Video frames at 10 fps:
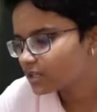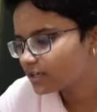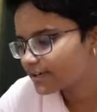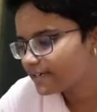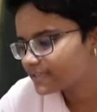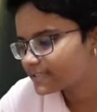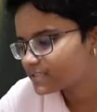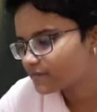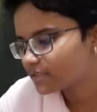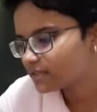
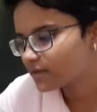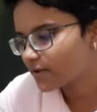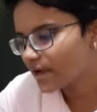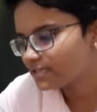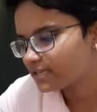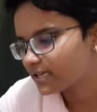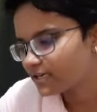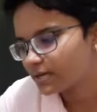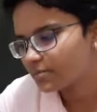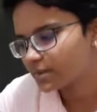increases with rise in
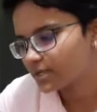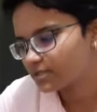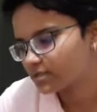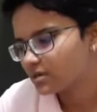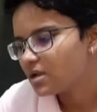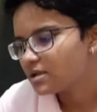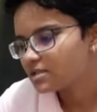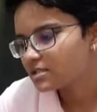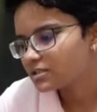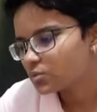temperature,
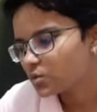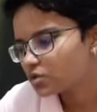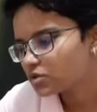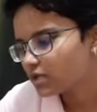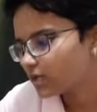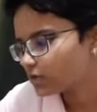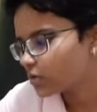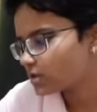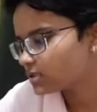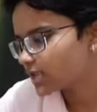since most
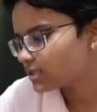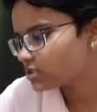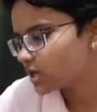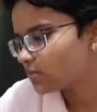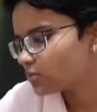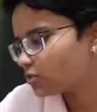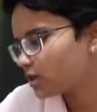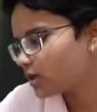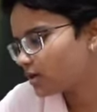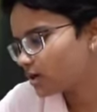electrons can jump to the
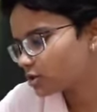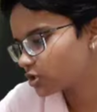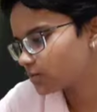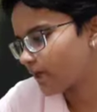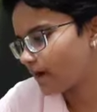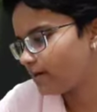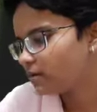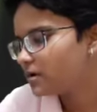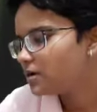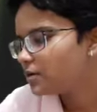conduction band.
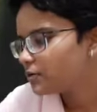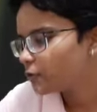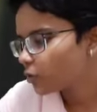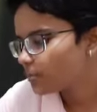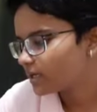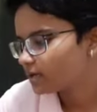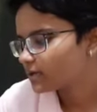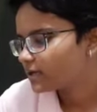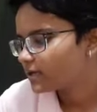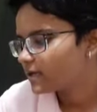Doping.
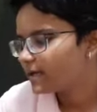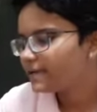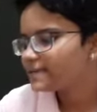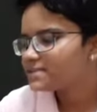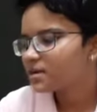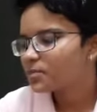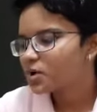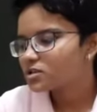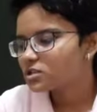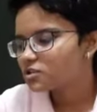It is a
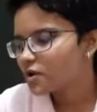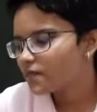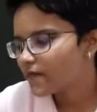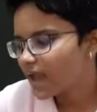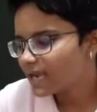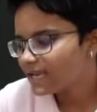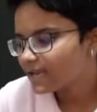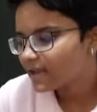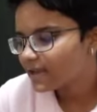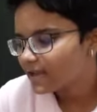process of adding
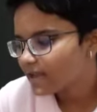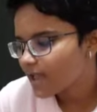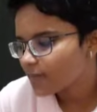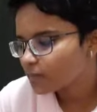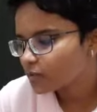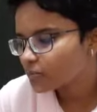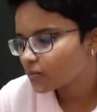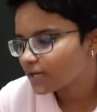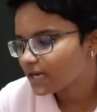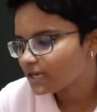an
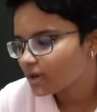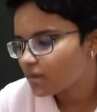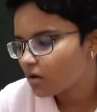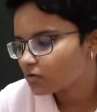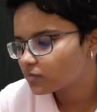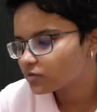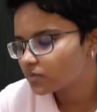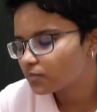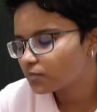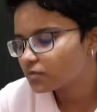appropriate amount of
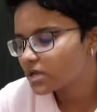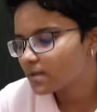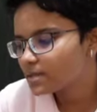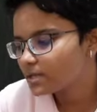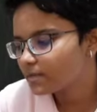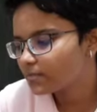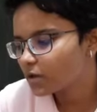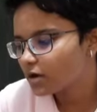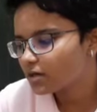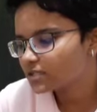stable
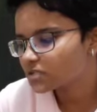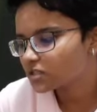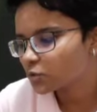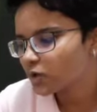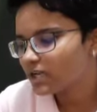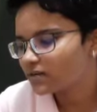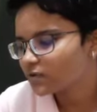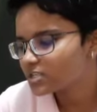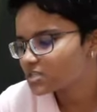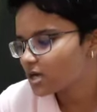impurities to
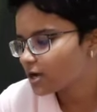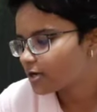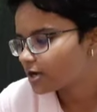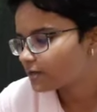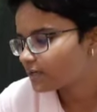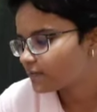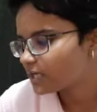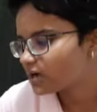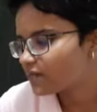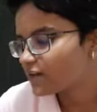increase the
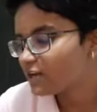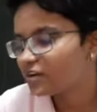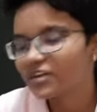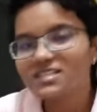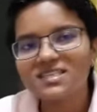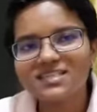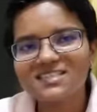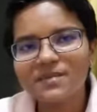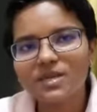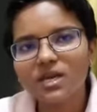conductivity of intrinsic
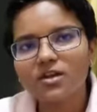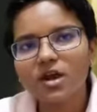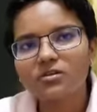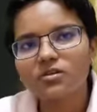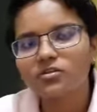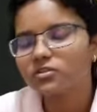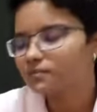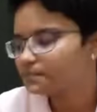semiconductors.